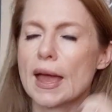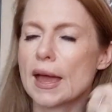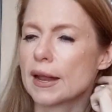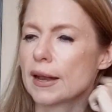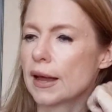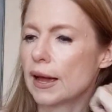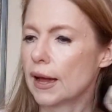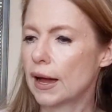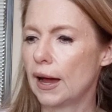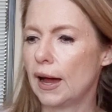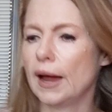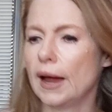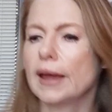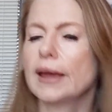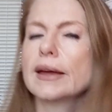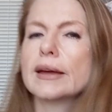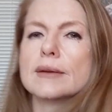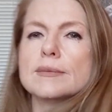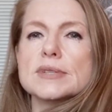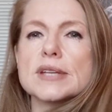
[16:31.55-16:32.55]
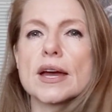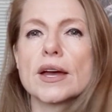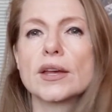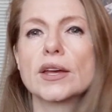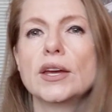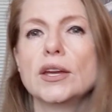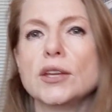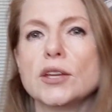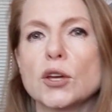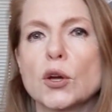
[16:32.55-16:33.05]
And I am
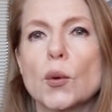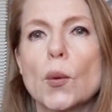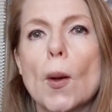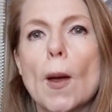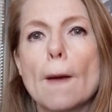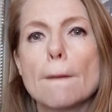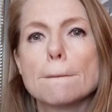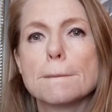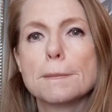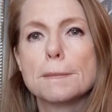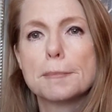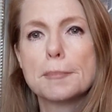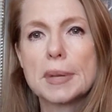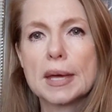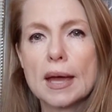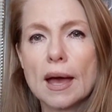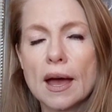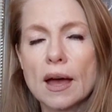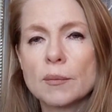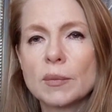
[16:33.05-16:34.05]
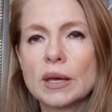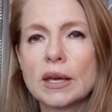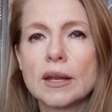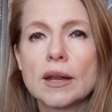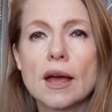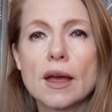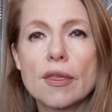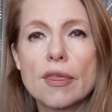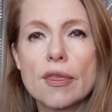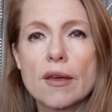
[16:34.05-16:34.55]
telling you,
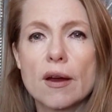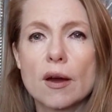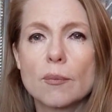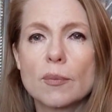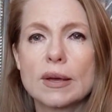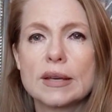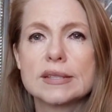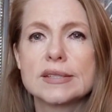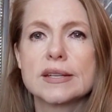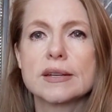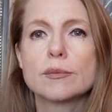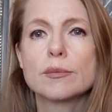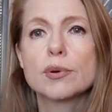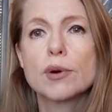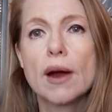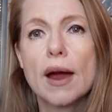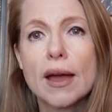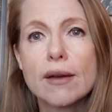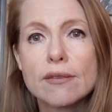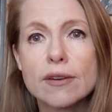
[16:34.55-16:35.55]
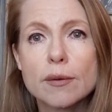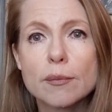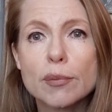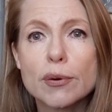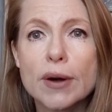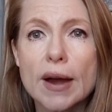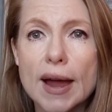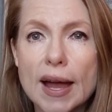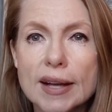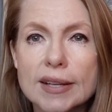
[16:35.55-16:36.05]
becoming a therapist in private
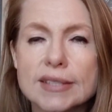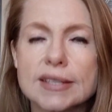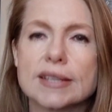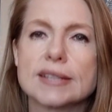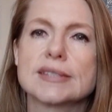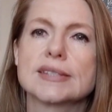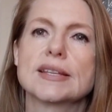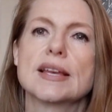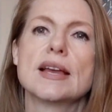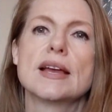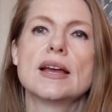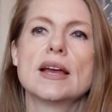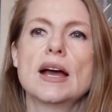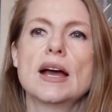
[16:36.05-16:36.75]
practice,